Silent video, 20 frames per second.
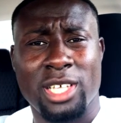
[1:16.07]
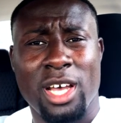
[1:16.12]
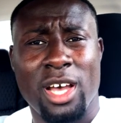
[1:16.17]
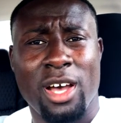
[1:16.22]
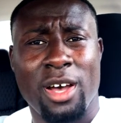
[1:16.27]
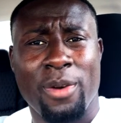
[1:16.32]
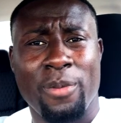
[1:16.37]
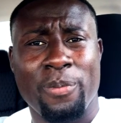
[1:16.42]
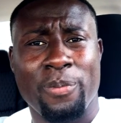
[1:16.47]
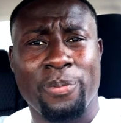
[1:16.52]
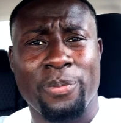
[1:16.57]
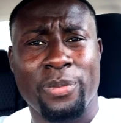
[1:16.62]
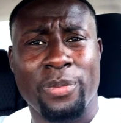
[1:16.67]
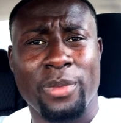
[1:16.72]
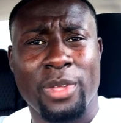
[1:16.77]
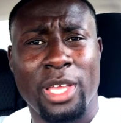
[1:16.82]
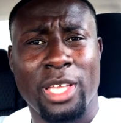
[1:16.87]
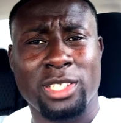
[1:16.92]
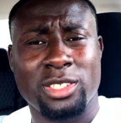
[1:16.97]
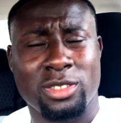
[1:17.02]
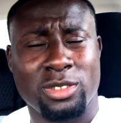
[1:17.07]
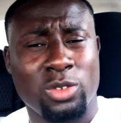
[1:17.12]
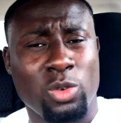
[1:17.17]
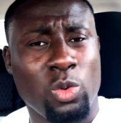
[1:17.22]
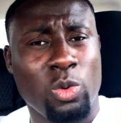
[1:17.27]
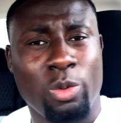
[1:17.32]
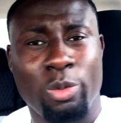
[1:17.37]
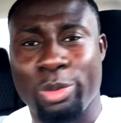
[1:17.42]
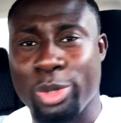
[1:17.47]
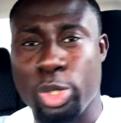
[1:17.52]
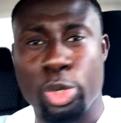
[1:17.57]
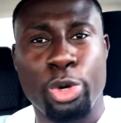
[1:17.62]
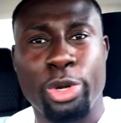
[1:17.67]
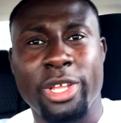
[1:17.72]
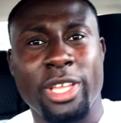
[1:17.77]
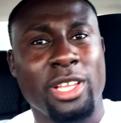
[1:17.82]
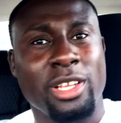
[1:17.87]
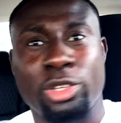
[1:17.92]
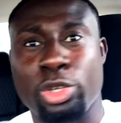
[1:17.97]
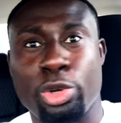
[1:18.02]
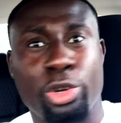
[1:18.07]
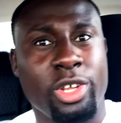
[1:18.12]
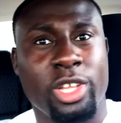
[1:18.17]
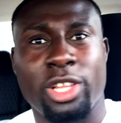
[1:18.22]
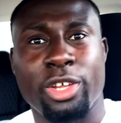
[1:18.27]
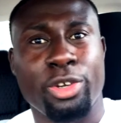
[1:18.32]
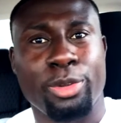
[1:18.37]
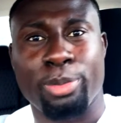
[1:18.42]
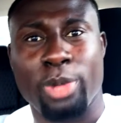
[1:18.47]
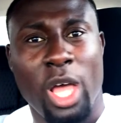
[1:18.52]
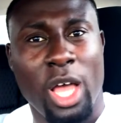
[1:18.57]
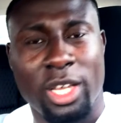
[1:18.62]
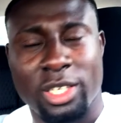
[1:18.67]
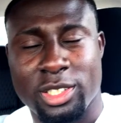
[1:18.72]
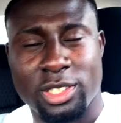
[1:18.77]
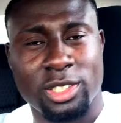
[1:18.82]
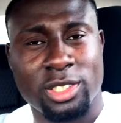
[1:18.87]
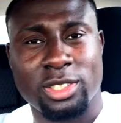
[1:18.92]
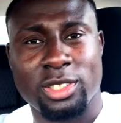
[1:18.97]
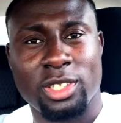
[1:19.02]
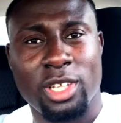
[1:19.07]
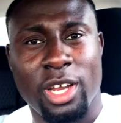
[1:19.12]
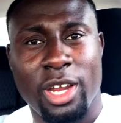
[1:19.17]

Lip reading: you already cleared the blocks.